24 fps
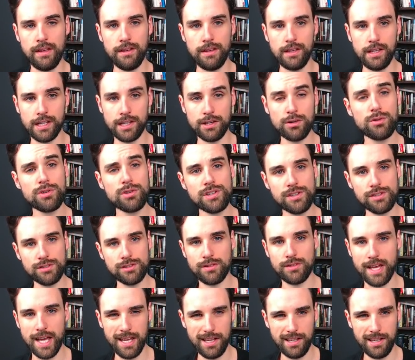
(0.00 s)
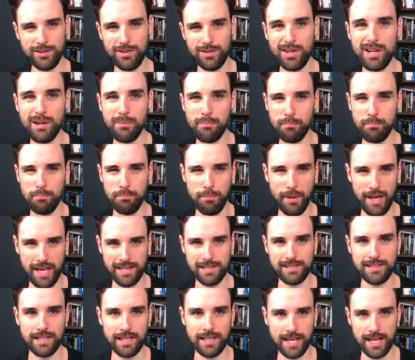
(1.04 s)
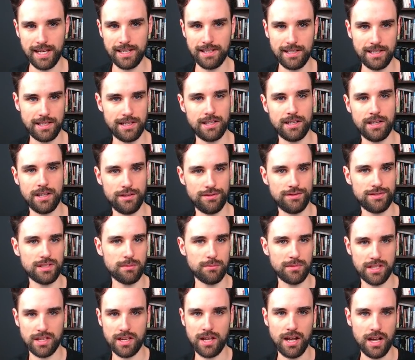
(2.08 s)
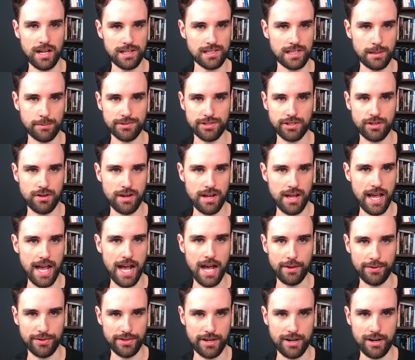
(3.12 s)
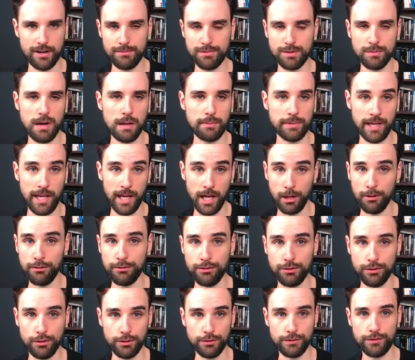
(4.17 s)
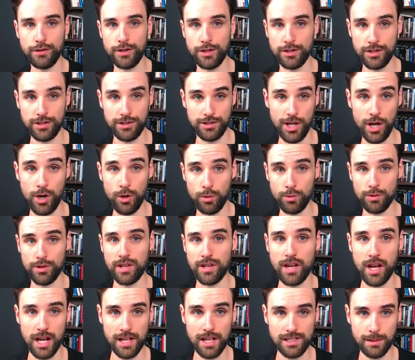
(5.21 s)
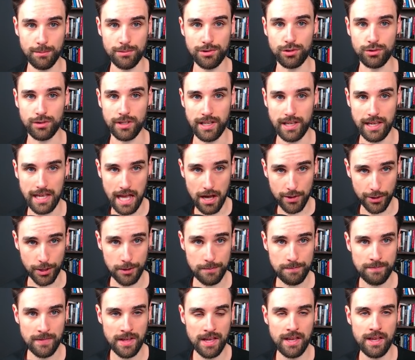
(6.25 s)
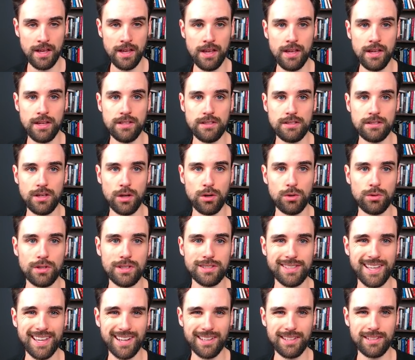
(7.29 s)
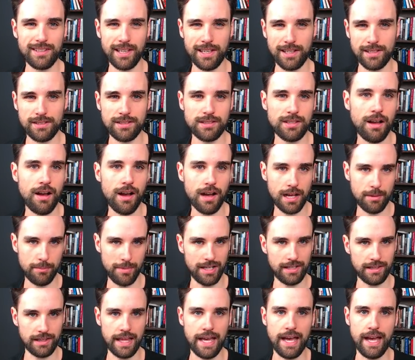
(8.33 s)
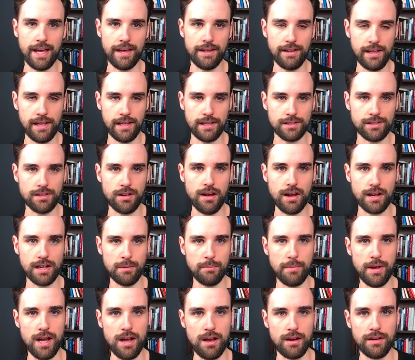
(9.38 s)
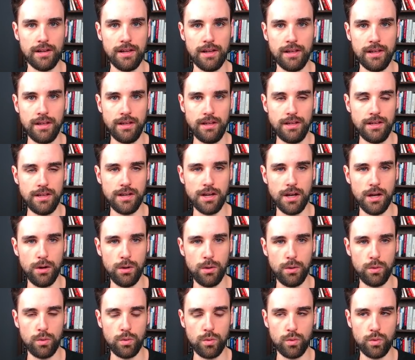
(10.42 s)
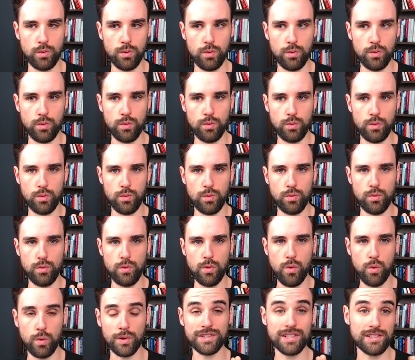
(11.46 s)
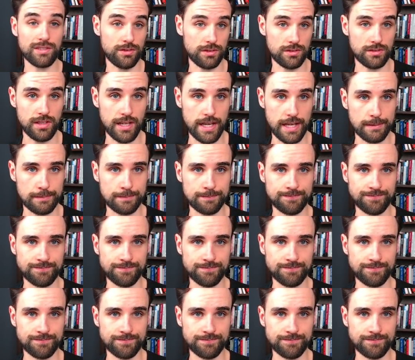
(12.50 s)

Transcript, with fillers: in order to do that, you know, you need a basic idea of some of the concepts that are out there. It's probably helpful for you to know the concepts you'll encounter. So let's kind of like talk about that and talk about, you know, what this looks like.